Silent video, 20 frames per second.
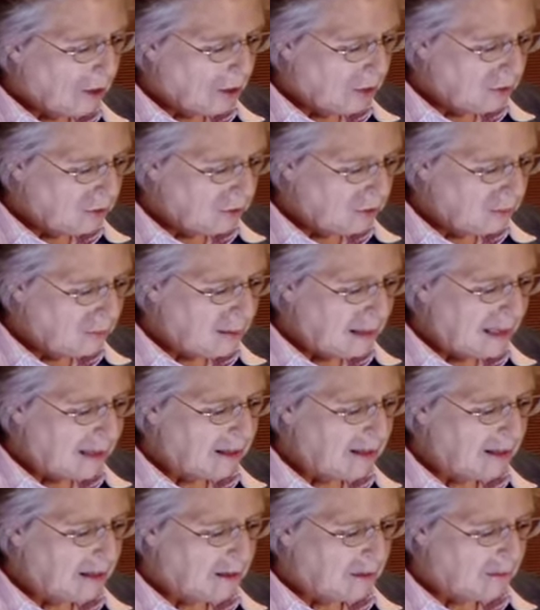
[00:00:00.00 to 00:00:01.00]
on the
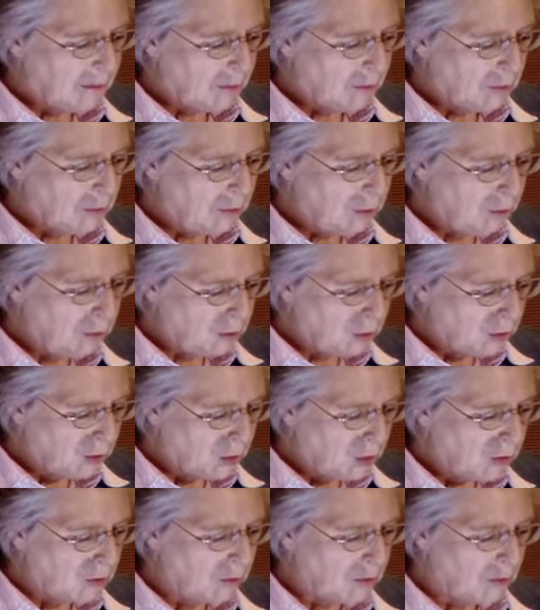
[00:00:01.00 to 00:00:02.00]
bed, the nude
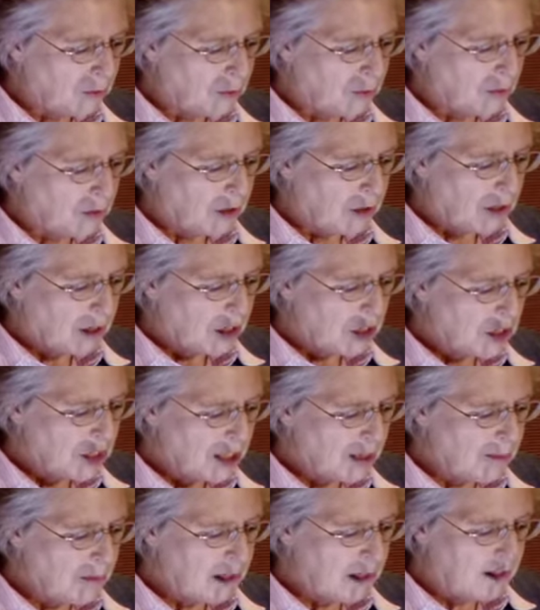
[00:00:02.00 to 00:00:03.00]
torso
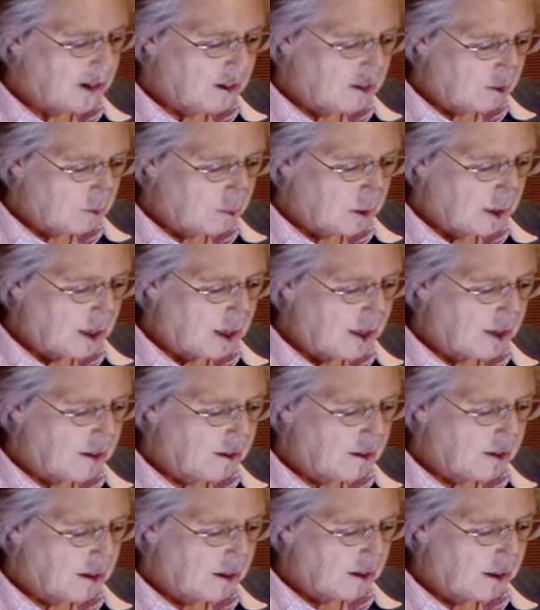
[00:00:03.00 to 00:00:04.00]
shamelessly
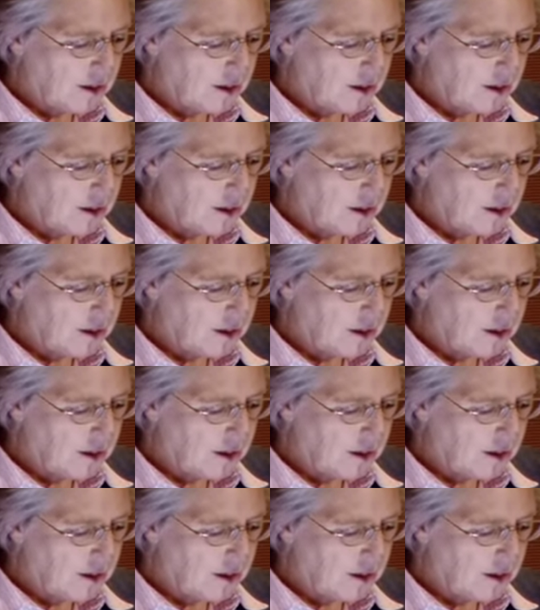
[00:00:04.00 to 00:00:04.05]
displays,